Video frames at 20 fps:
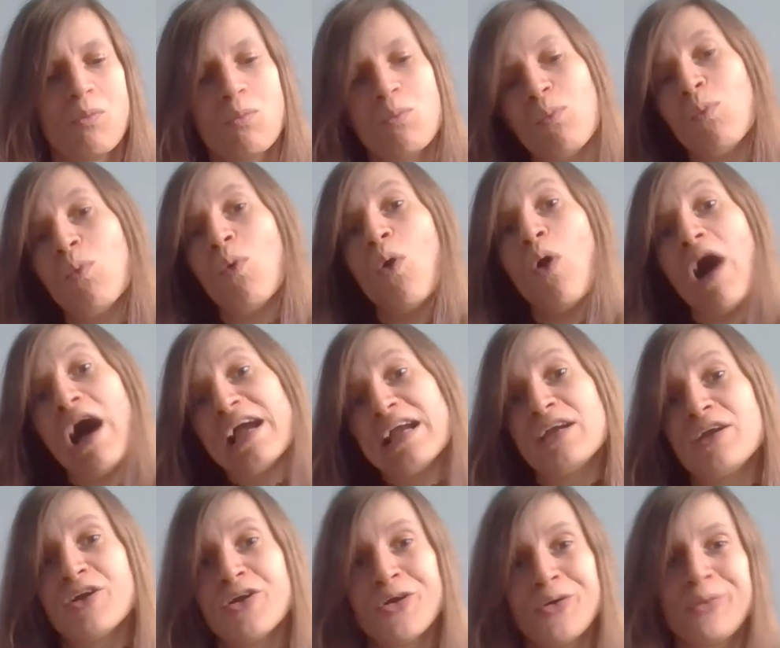what I
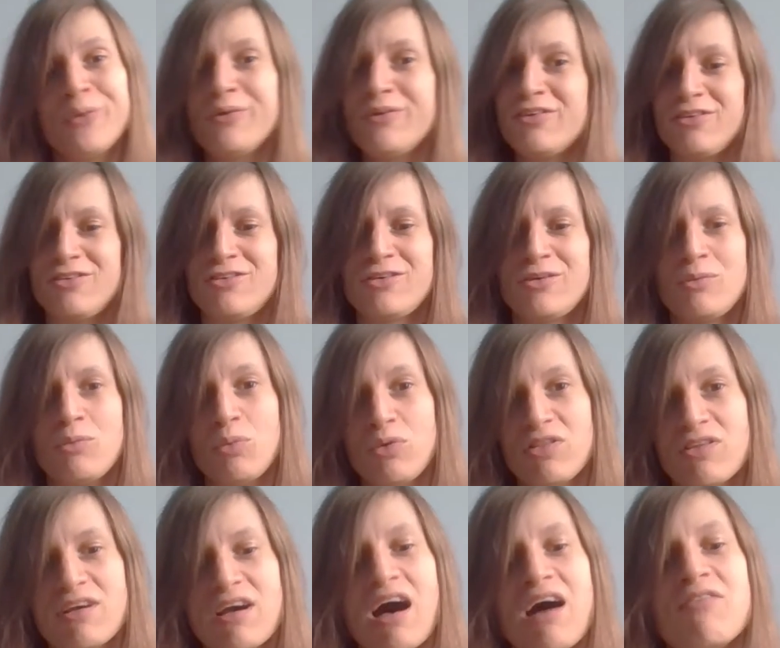could do
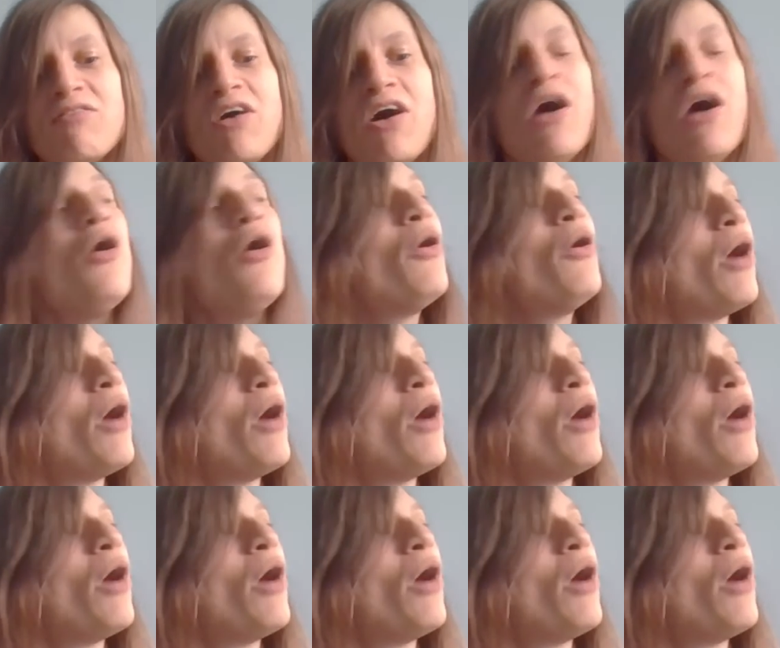with the cover.